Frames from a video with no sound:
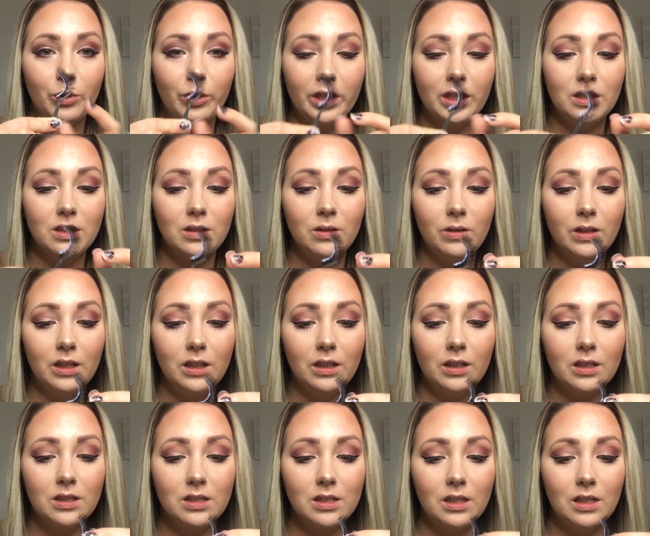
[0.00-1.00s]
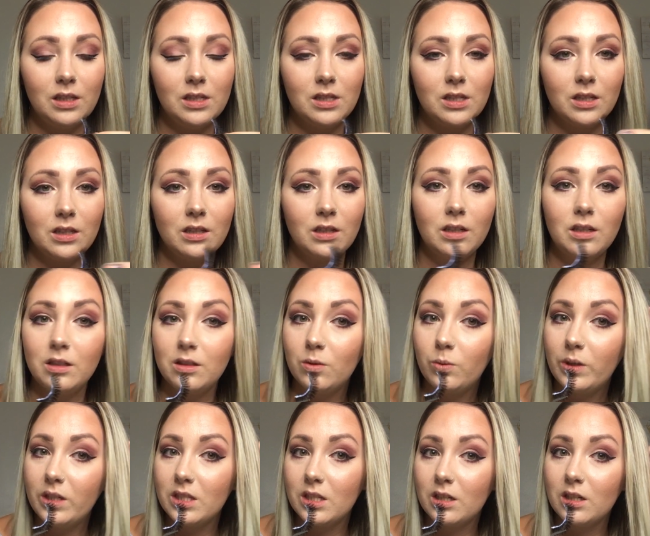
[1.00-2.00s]
point to it and it's easier than
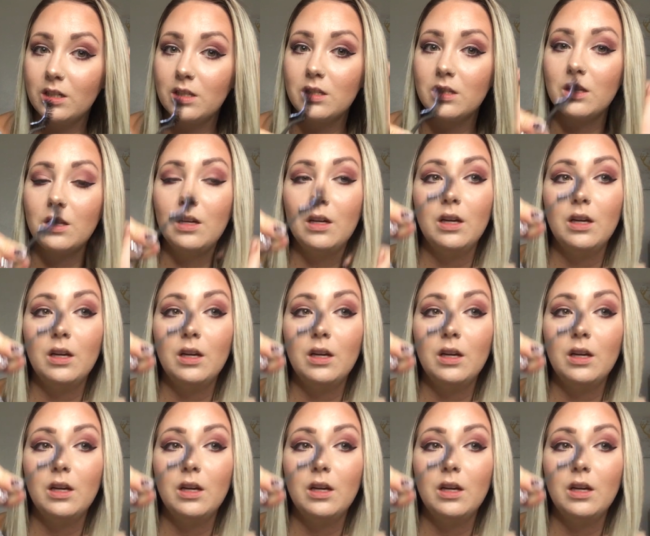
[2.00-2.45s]
tweezers.